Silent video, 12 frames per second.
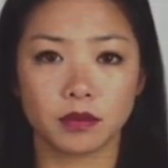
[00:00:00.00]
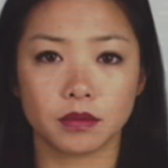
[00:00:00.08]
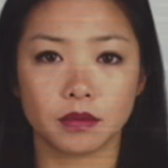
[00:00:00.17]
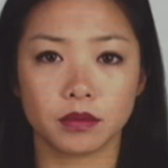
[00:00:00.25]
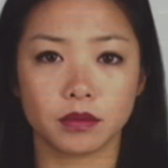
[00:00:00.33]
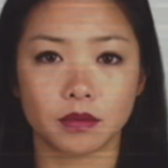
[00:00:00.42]

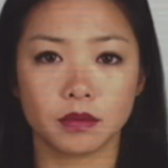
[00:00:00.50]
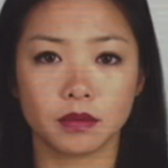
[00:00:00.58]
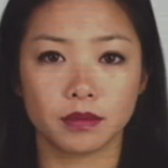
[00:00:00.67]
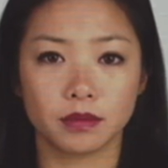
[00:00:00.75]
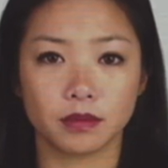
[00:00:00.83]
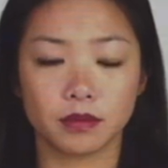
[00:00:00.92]

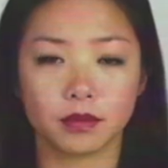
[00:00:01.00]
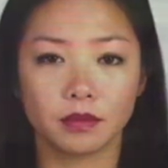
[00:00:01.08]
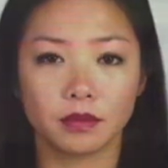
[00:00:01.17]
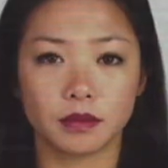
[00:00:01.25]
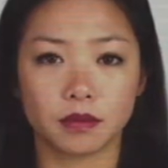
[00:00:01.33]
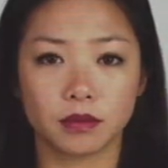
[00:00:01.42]

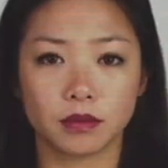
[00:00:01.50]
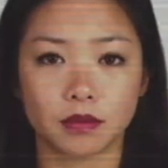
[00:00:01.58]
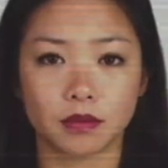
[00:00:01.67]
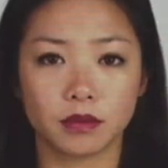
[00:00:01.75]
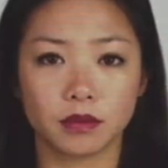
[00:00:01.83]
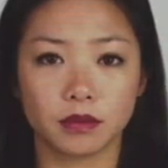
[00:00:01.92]

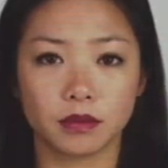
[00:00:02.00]
Nobody speaks.